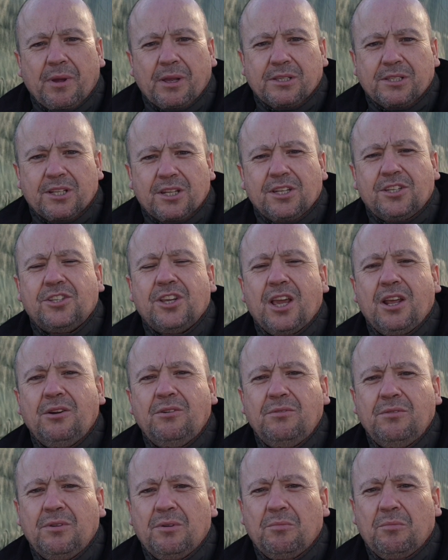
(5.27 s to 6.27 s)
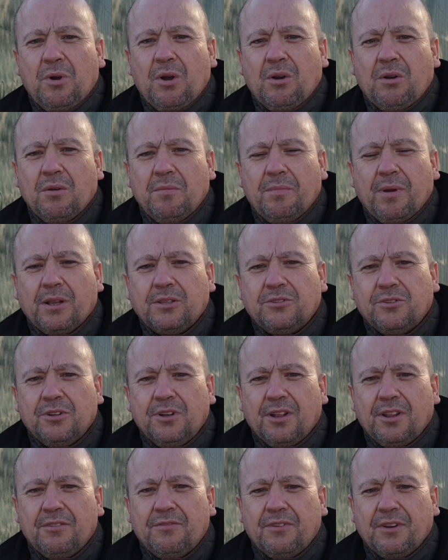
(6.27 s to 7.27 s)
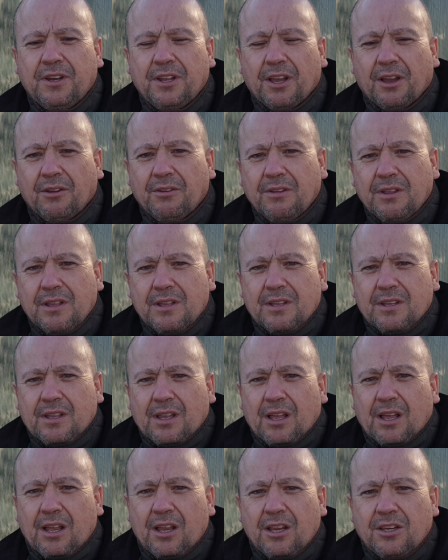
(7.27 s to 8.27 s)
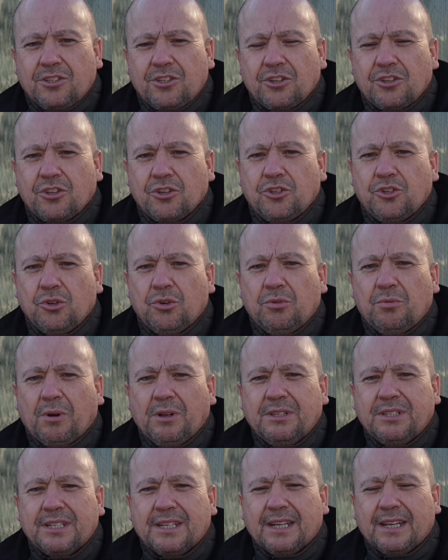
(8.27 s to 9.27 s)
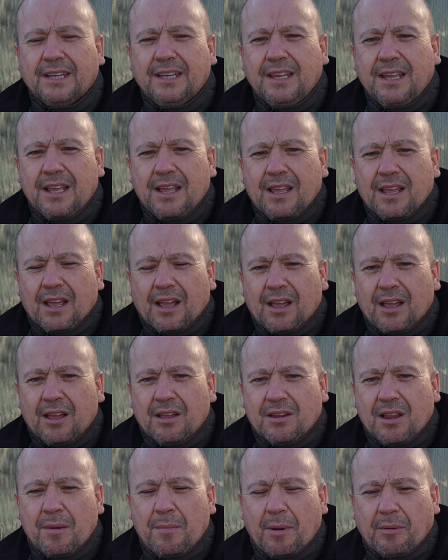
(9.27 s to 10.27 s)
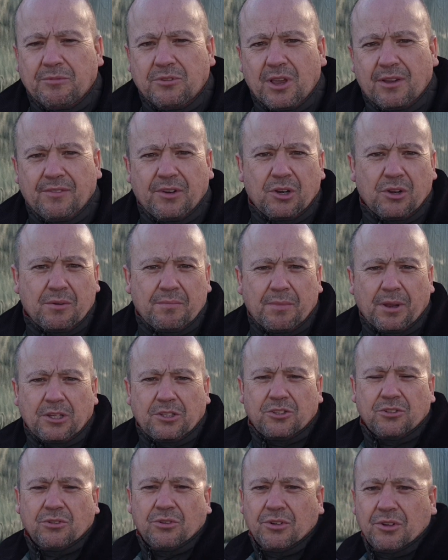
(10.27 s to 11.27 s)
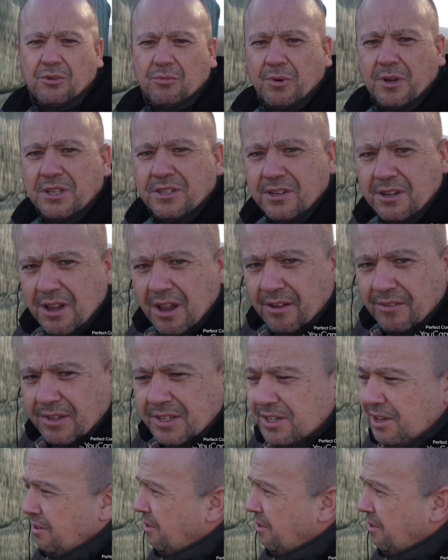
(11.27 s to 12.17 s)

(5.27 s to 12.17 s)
back to the channel and welcome back to another video. It's just a short one today. Come up to have a look, make sure that the winter cover is